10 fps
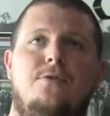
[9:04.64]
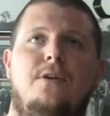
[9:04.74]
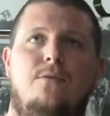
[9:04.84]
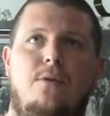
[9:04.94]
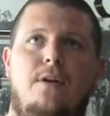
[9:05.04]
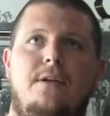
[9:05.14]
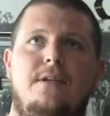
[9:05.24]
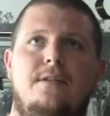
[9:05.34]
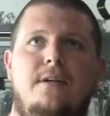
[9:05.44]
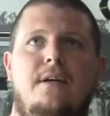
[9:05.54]
strength
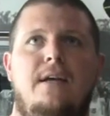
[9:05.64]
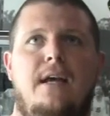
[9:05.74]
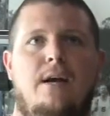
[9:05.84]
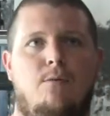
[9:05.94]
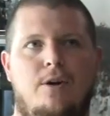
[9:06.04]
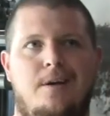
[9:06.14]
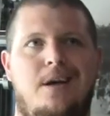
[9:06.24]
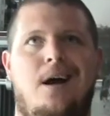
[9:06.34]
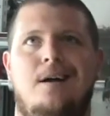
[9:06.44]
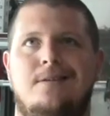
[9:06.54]
qualities, and we're going
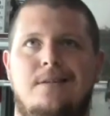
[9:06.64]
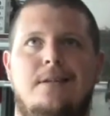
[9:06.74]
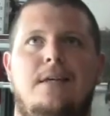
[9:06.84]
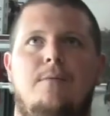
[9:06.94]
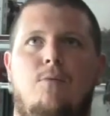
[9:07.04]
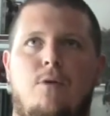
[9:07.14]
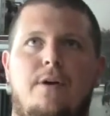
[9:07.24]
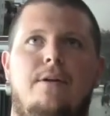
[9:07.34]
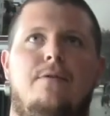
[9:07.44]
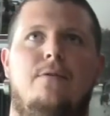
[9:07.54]
to constantly keep
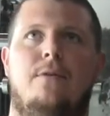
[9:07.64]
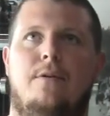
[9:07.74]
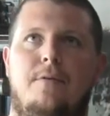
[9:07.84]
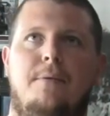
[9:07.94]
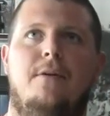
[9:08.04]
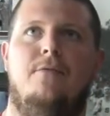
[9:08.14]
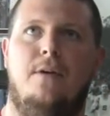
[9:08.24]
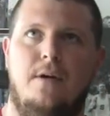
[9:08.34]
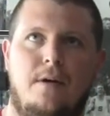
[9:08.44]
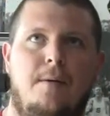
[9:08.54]
working through a little bit of
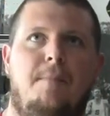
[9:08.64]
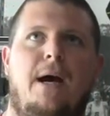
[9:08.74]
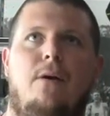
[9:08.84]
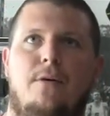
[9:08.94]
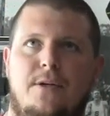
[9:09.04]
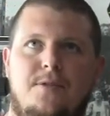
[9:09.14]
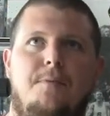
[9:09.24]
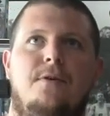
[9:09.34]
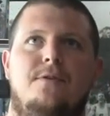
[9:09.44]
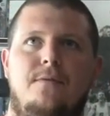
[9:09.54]
power,
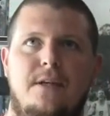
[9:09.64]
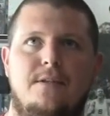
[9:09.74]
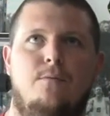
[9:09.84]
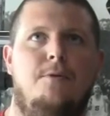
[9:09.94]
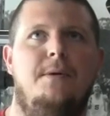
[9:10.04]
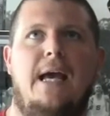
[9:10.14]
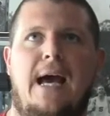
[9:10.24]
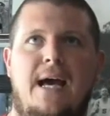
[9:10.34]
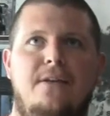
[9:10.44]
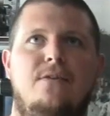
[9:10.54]
explosiveness, and we're going to be
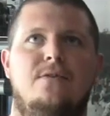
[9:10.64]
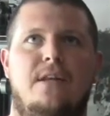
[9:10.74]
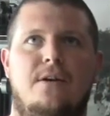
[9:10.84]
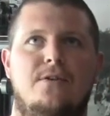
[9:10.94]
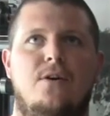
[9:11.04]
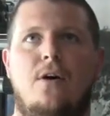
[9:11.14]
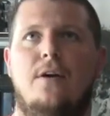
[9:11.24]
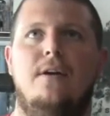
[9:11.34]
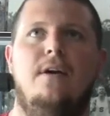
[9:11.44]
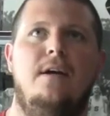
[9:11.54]
adding those layers
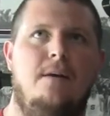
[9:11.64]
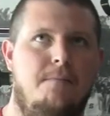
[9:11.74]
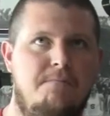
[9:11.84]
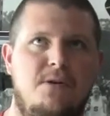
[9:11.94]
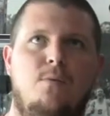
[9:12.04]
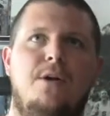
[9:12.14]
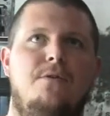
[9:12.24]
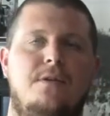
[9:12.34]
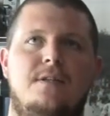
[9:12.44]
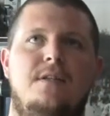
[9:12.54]
on midway
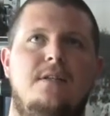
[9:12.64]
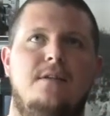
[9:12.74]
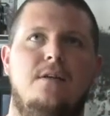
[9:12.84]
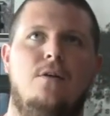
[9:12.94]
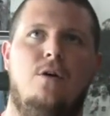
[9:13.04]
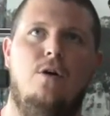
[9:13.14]
through the season